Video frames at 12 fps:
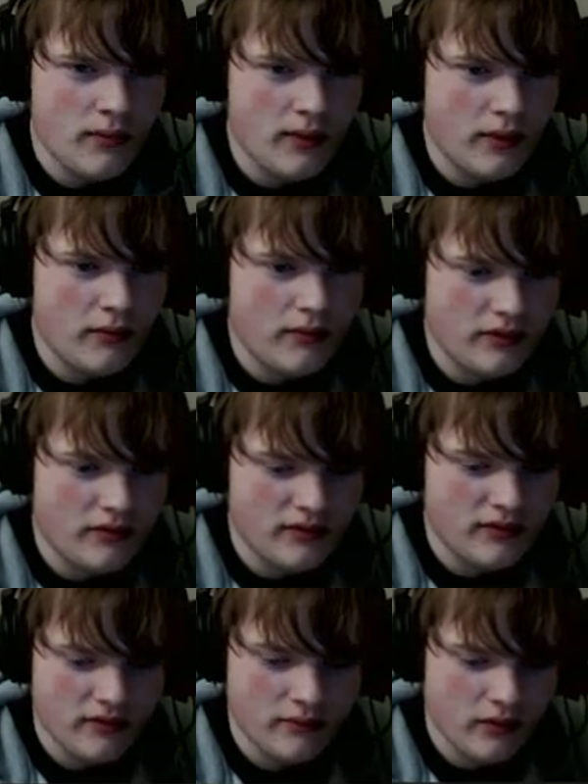Maybe I would
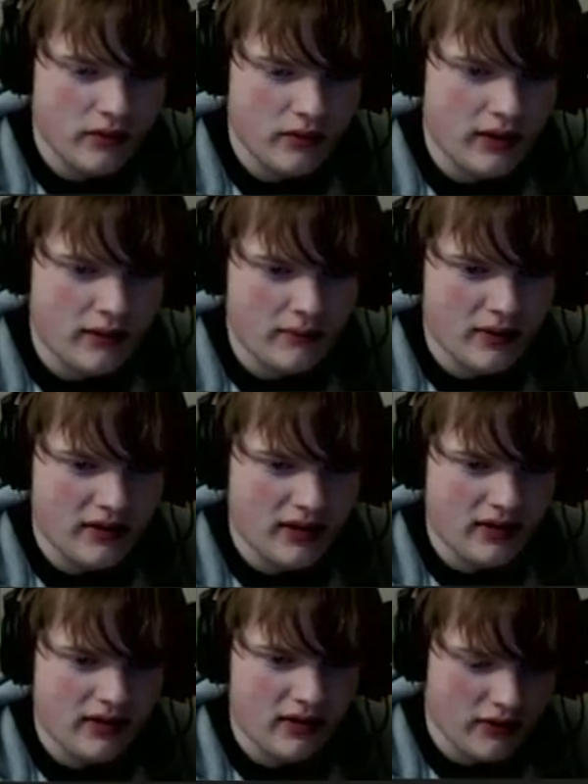use some. Okay, I meant
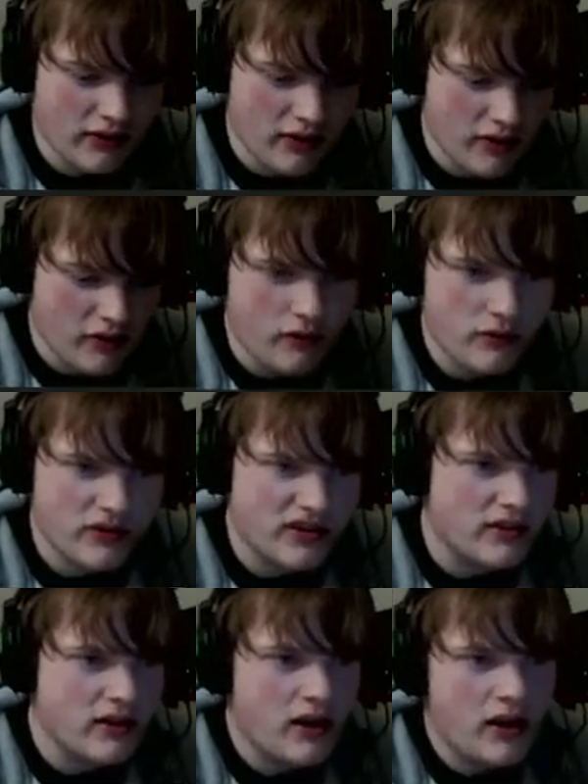to hit the other arrow.
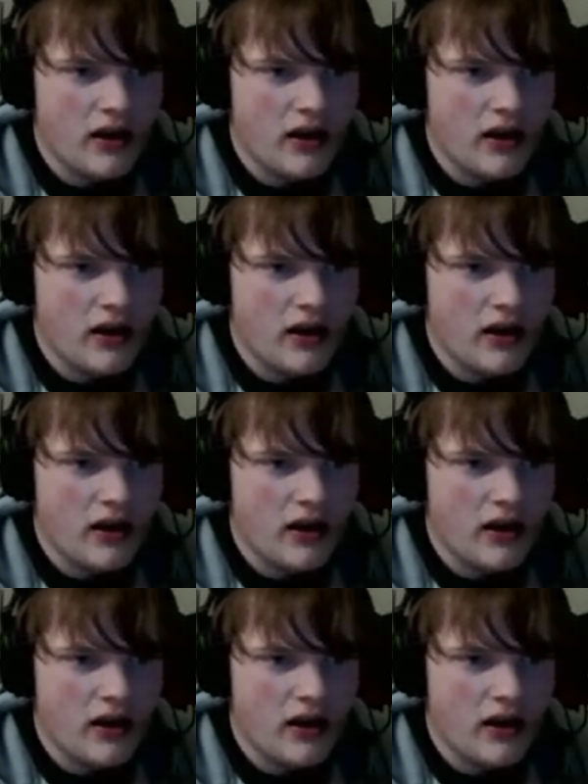What's it?